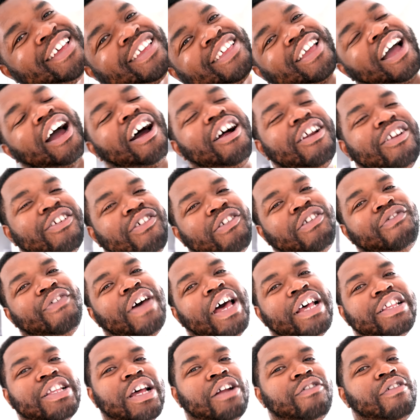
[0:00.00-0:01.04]
Y'all already know the
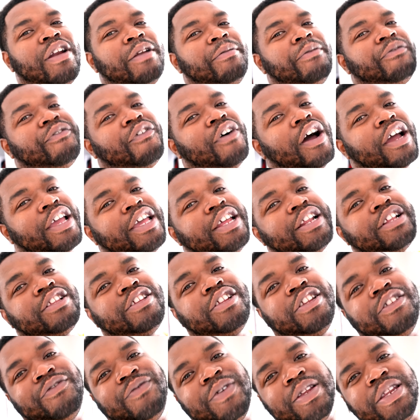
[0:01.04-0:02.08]
vibes already. Before I get
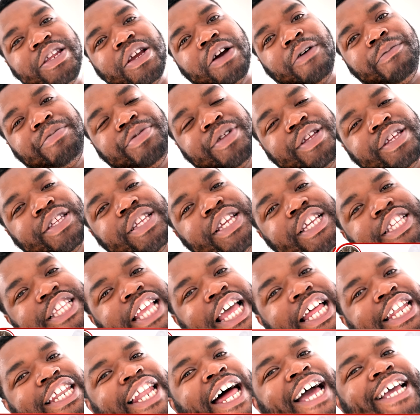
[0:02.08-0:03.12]
into this video, please hit
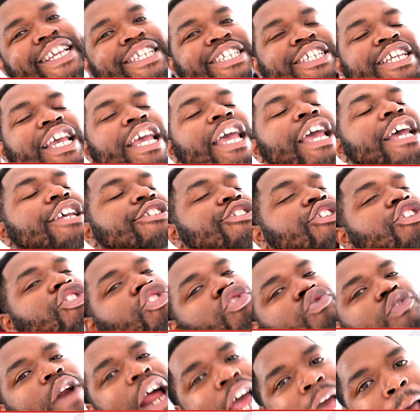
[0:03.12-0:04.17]
that like, share, and
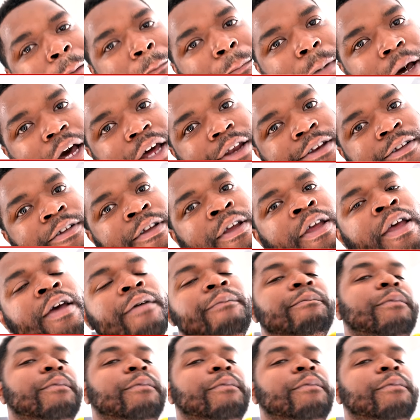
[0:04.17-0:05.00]
subscribe button.